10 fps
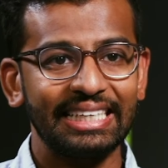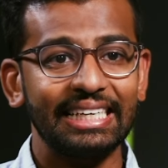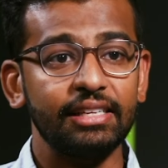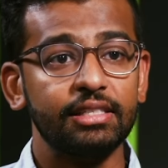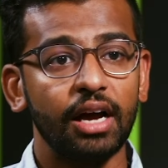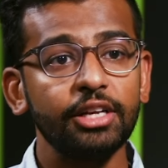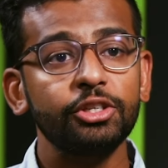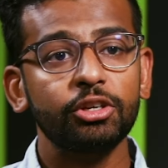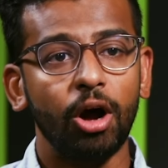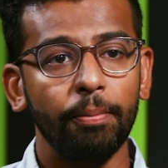Inside
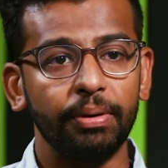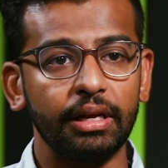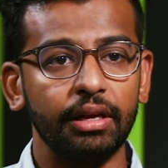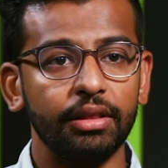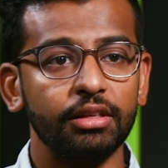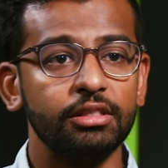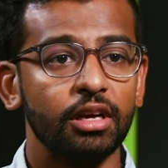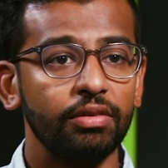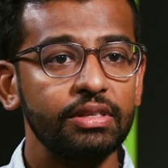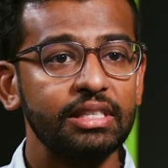your company, the
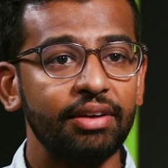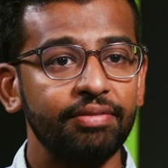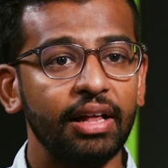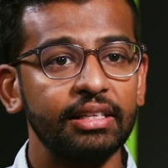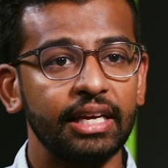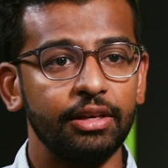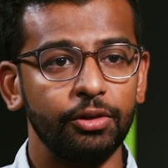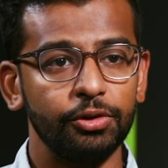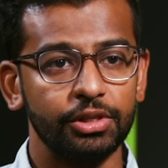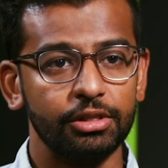servers that validate
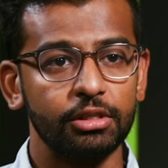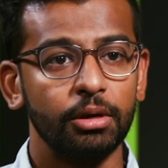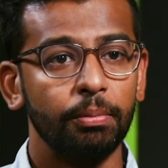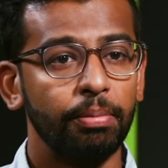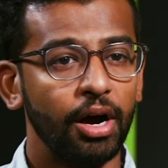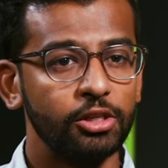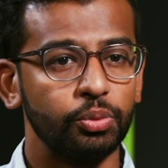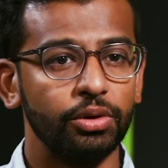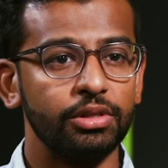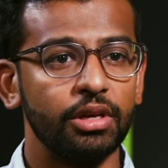users'
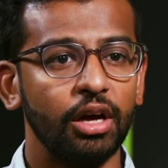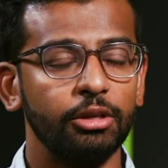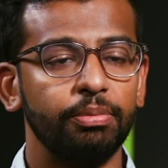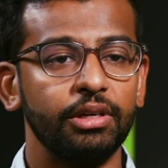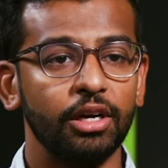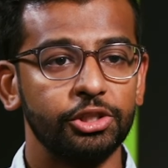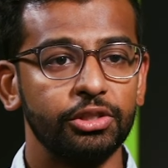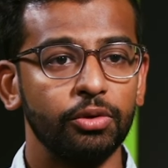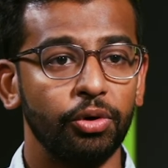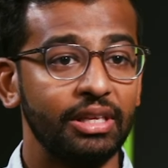passwords are the
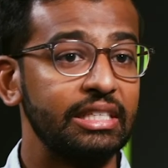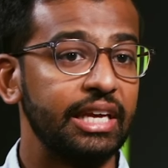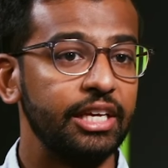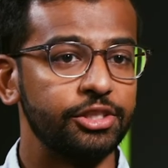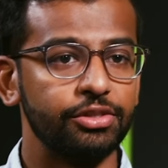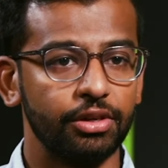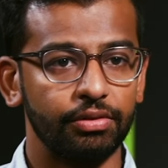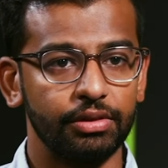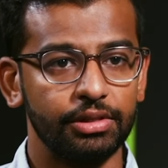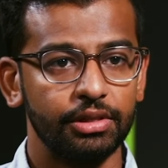production authentication
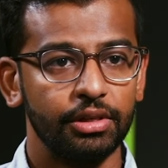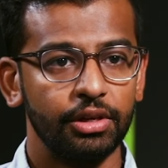servers.